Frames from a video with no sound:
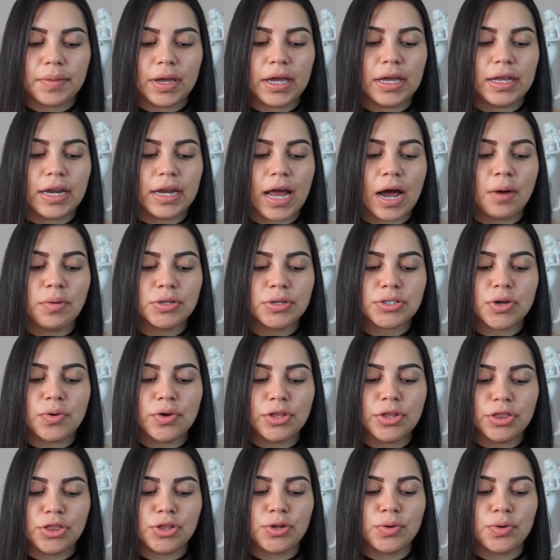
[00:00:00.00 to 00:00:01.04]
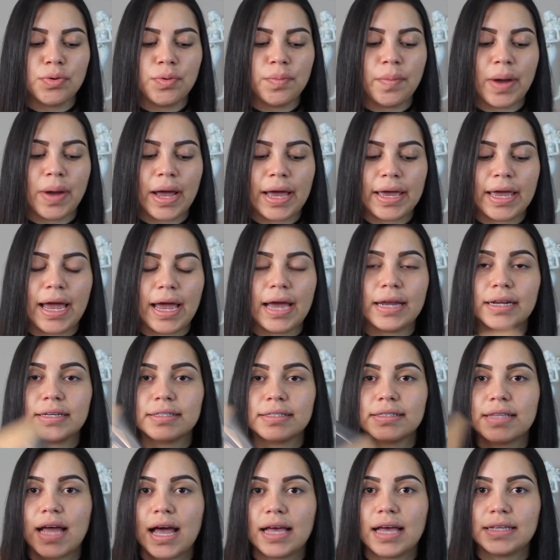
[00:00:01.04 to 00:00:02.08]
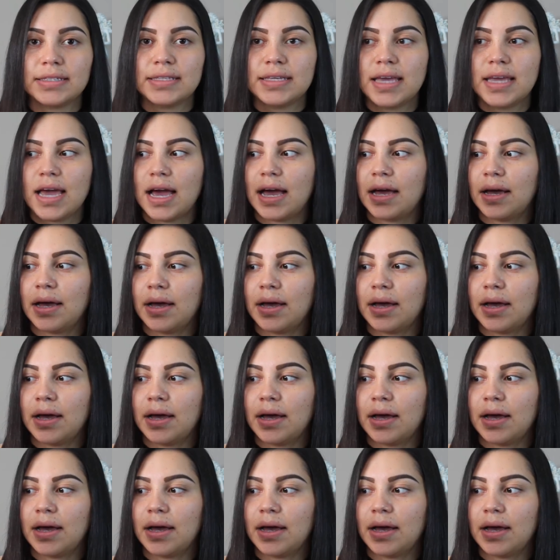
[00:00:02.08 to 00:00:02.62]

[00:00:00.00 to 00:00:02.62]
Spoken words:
And I was going through my Anastasia